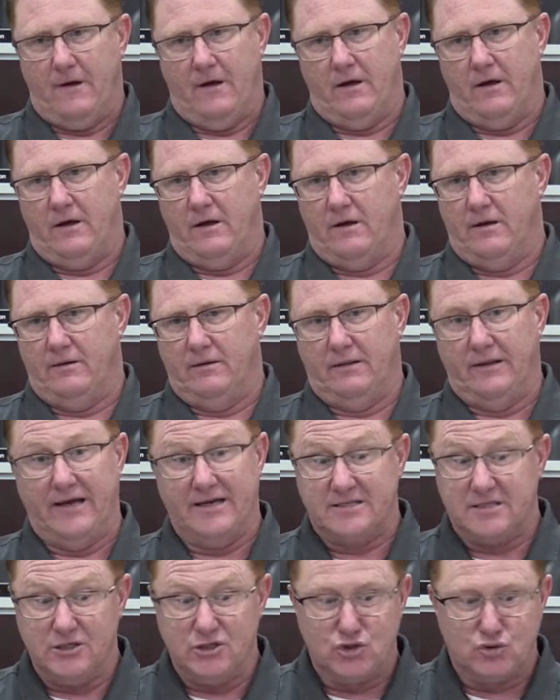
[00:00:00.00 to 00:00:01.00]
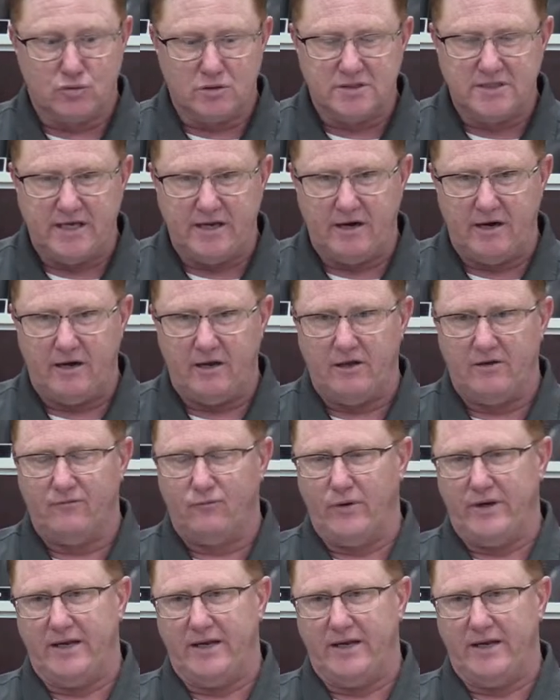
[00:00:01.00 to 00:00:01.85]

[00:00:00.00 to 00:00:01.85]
lessons were tentative.